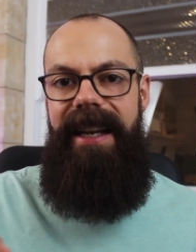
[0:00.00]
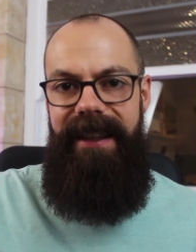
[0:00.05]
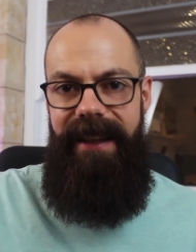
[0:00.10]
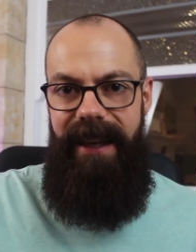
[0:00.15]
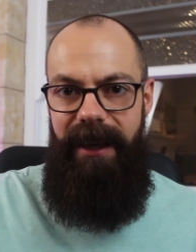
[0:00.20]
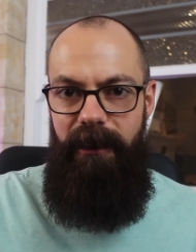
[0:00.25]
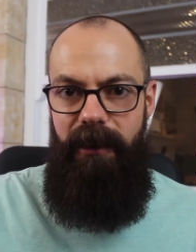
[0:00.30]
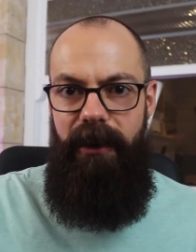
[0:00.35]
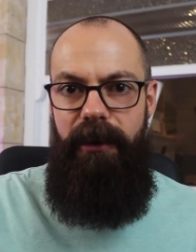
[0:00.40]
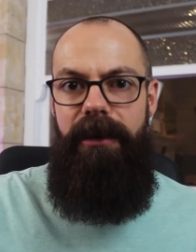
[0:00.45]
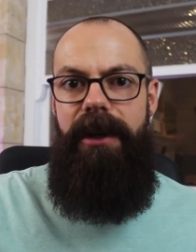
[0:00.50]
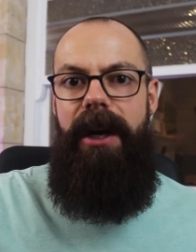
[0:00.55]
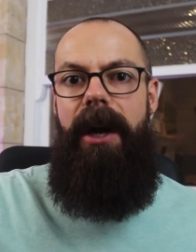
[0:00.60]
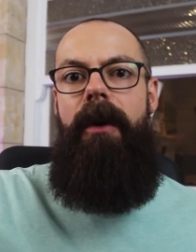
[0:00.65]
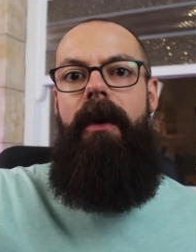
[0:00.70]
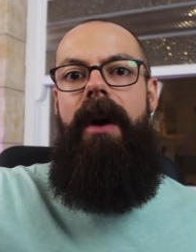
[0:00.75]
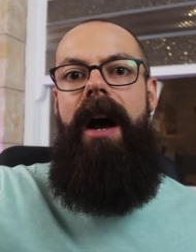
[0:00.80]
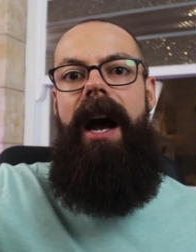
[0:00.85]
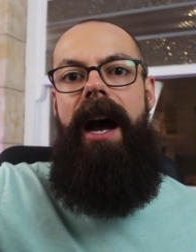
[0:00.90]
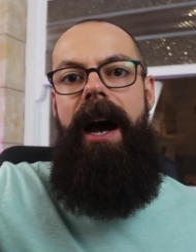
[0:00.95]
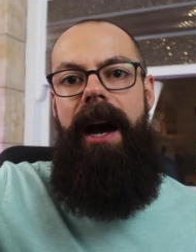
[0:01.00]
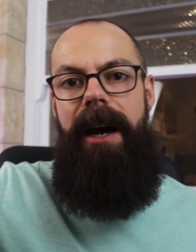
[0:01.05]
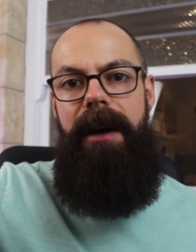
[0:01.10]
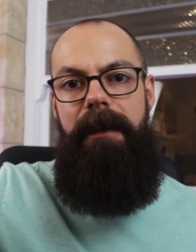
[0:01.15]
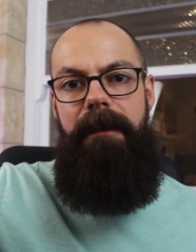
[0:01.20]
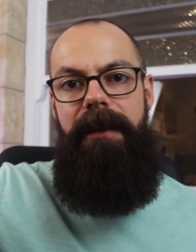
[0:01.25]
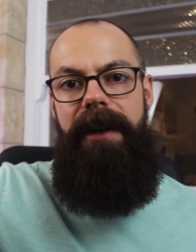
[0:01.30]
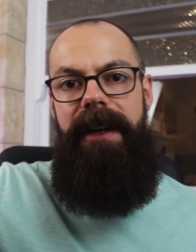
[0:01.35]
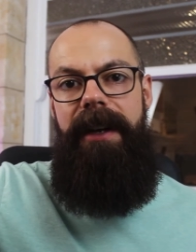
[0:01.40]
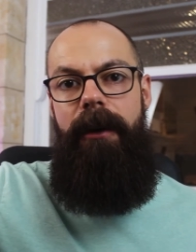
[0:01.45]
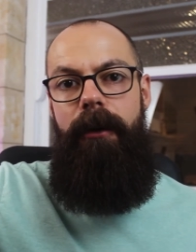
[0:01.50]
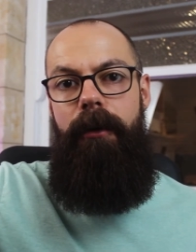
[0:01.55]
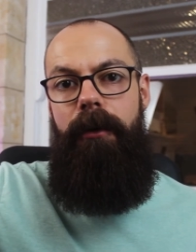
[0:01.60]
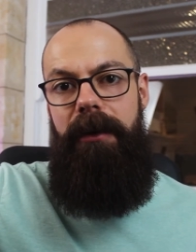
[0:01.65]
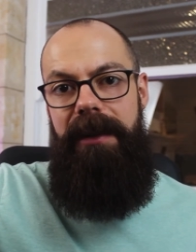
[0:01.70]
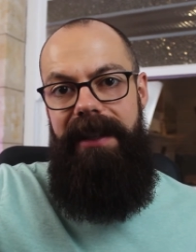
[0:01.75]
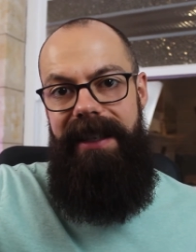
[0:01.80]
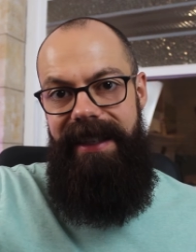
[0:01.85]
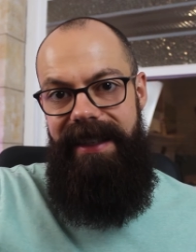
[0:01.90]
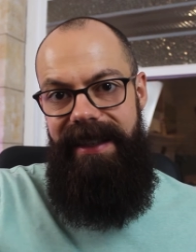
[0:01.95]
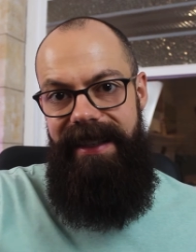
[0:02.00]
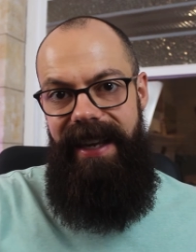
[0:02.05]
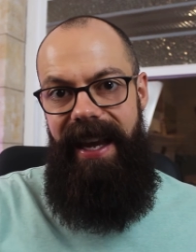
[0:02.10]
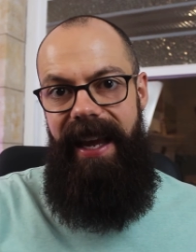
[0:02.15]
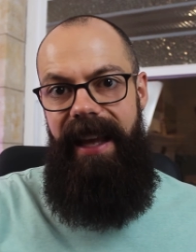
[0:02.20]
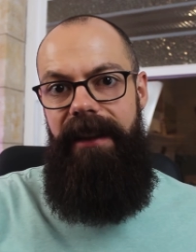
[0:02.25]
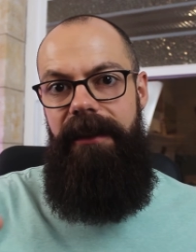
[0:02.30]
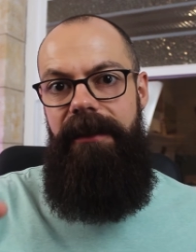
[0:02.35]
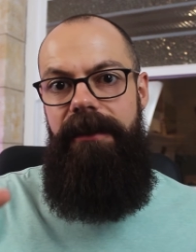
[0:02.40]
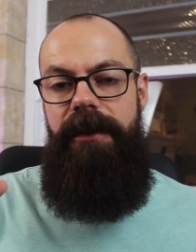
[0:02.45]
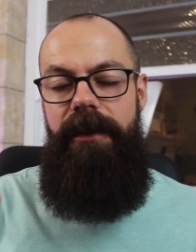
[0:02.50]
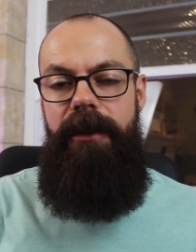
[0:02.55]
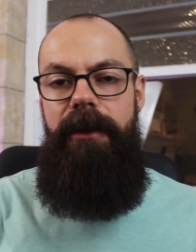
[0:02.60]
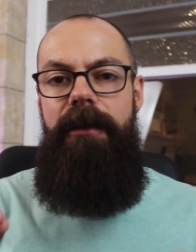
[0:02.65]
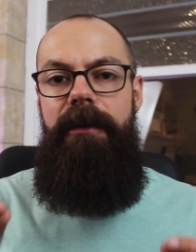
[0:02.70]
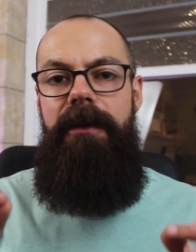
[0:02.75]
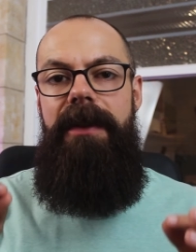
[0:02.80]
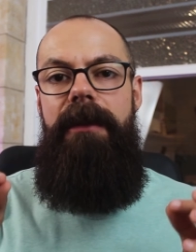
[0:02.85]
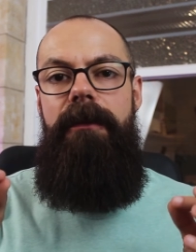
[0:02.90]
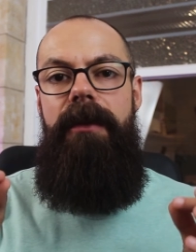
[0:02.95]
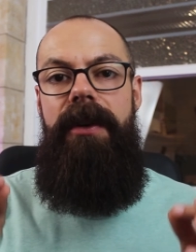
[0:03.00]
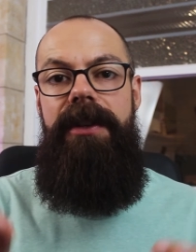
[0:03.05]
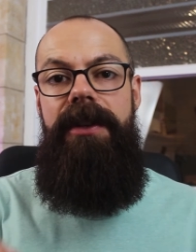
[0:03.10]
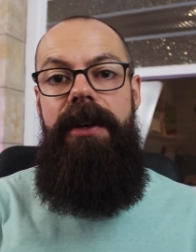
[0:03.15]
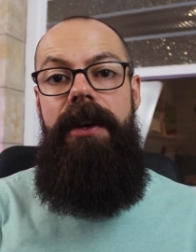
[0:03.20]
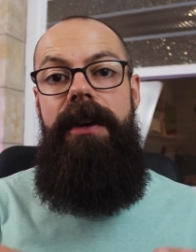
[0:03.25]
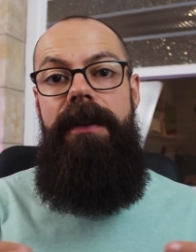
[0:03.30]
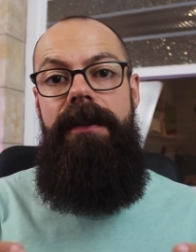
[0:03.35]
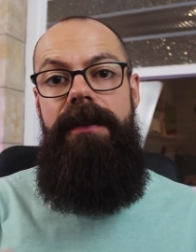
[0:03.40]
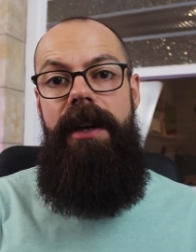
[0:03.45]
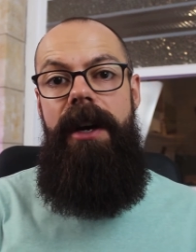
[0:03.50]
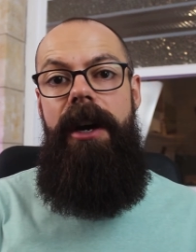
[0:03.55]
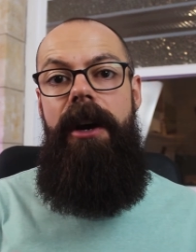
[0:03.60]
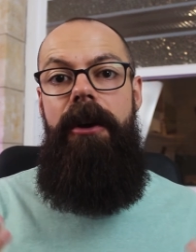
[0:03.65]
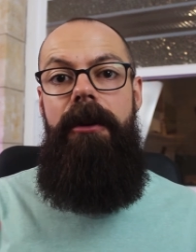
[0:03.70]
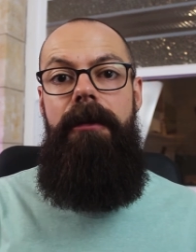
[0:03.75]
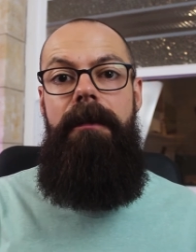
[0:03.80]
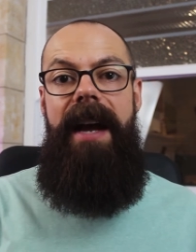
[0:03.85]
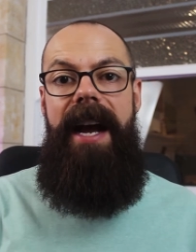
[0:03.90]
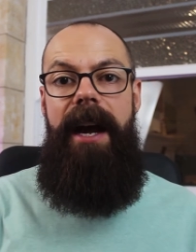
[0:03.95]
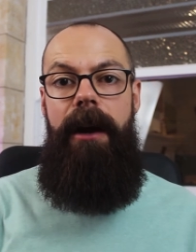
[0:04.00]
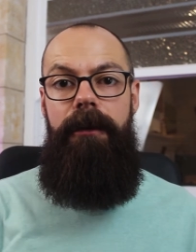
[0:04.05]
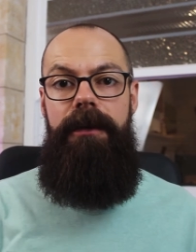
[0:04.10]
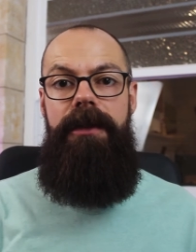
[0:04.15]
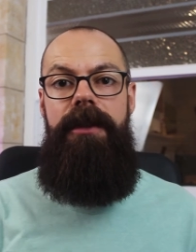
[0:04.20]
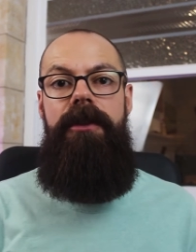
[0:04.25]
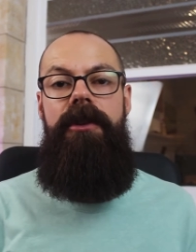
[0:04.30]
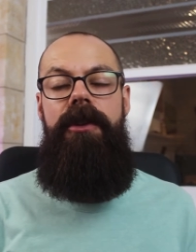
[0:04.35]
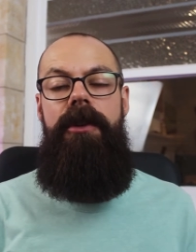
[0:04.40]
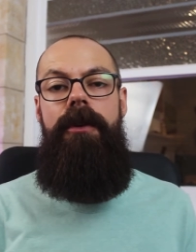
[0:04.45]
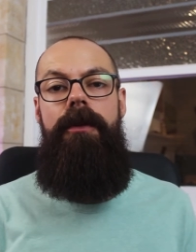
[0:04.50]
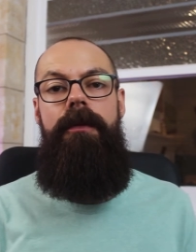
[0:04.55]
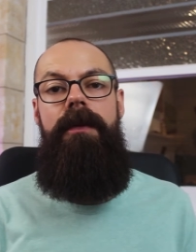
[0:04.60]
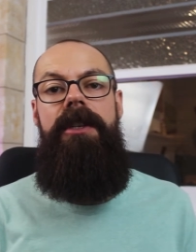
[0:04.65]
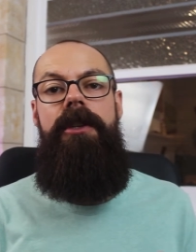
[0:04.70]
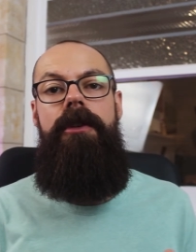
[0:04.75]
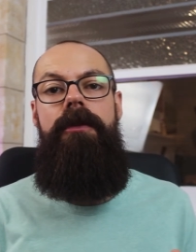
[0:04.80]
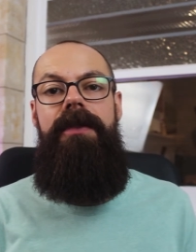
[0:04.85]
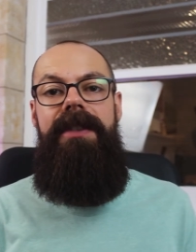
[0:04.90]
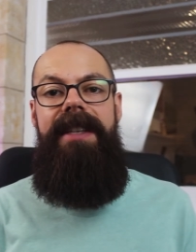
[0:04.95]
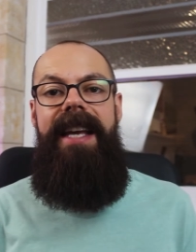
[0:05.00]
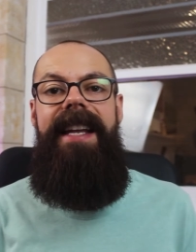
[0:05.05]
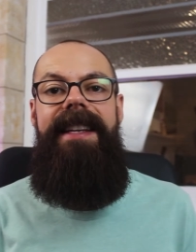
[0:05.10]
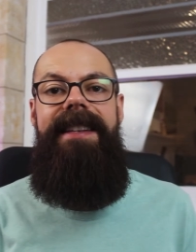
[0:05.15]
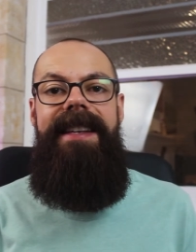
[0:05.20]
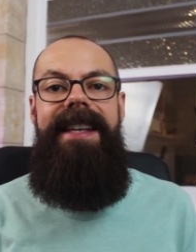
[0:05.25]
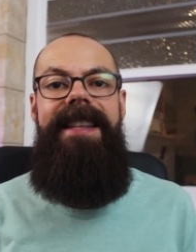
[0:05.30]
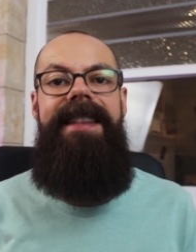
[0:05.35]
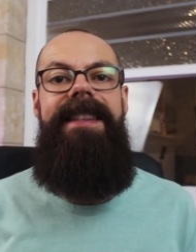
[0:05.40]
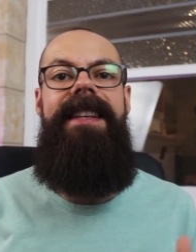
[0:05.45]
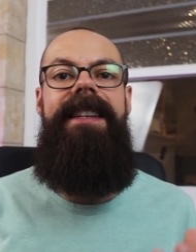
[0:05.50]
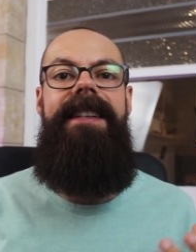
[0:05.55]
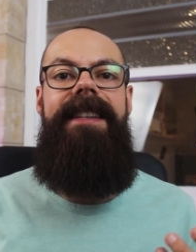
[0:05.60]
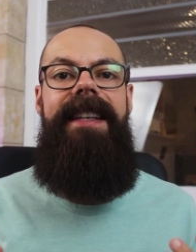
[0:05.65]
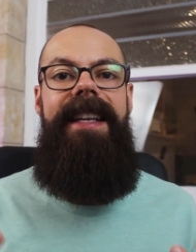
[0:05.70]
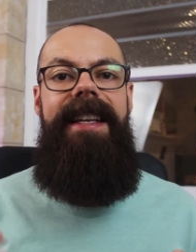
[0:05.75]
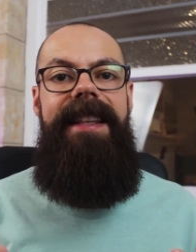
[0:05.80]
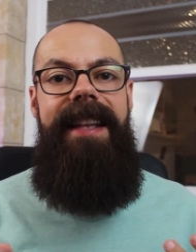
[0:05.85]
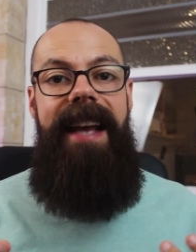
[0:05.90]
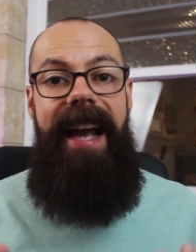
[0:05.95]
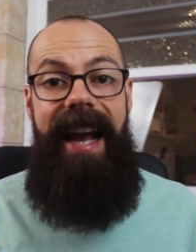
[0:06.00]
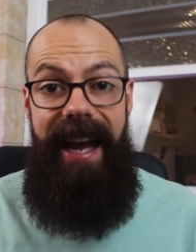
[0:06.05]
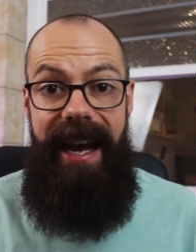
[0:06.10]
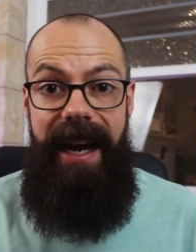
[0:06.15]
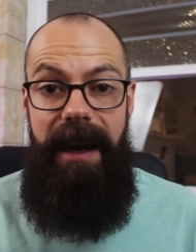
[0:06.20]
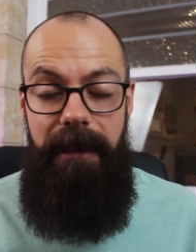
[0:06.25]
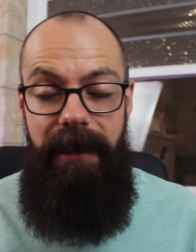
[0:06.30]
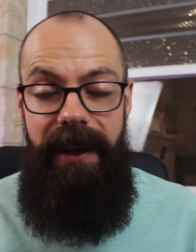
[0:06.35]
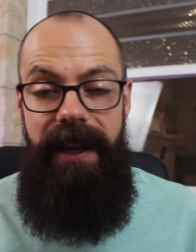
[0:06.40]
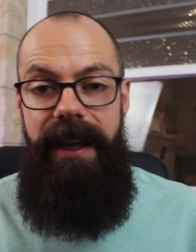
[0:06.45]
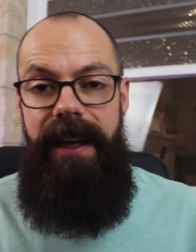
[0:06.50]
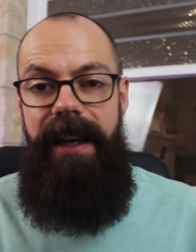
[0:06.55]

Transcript: they will go up or descend to the return to home altitude, which you set in the, in the app.